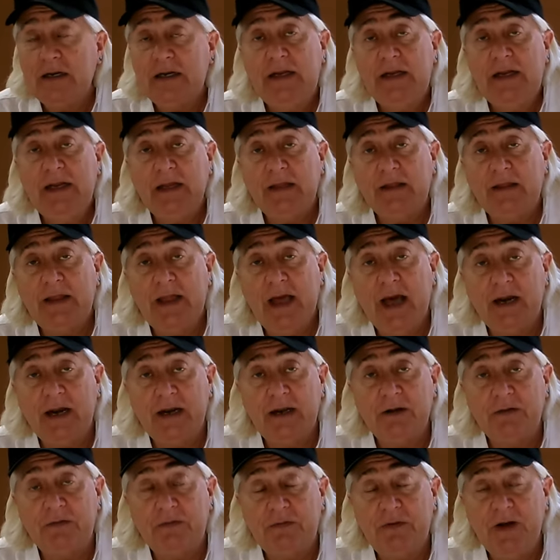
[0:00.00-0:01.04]
get that
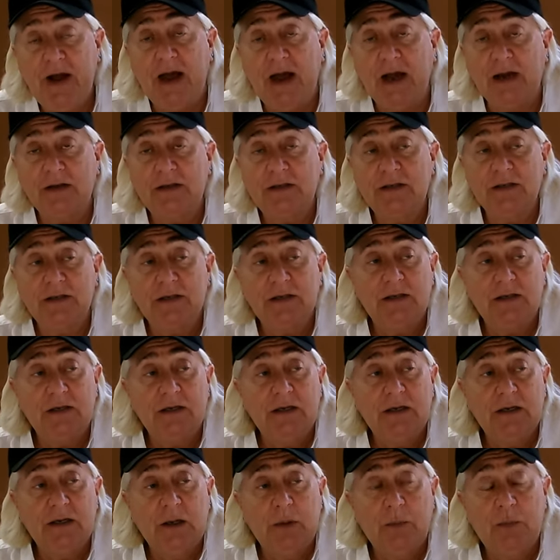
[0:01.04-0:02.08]
effect
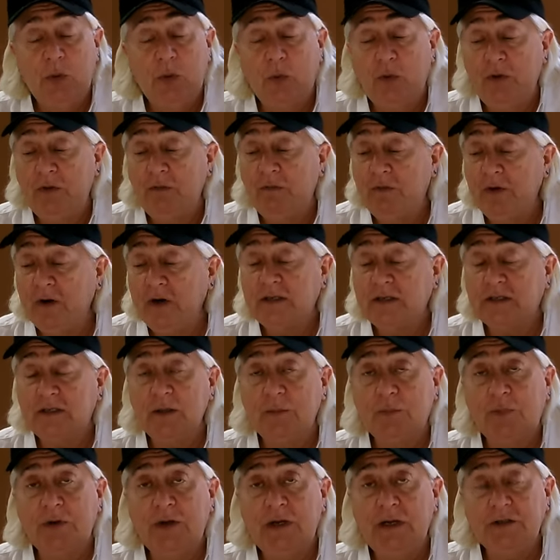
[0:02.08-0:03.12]
but with a very
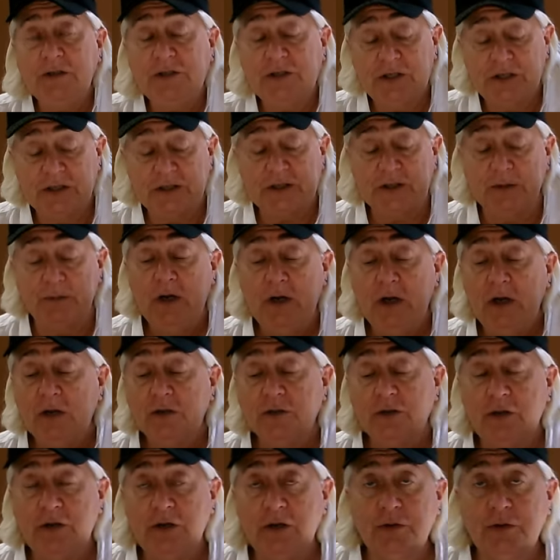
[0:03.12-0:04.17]
simple hinge system?
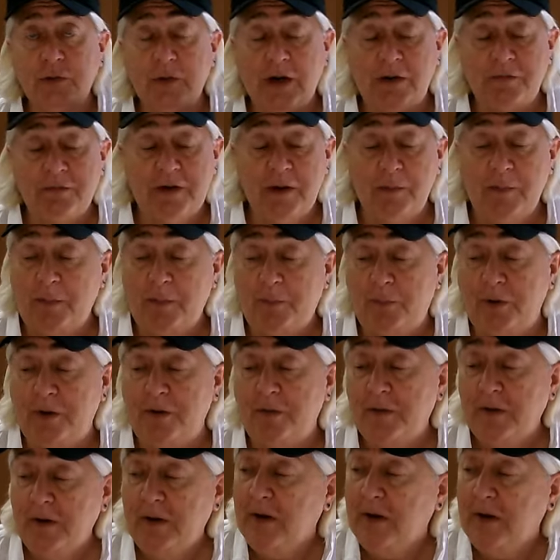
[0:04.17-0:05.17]
So here's what I've come up with.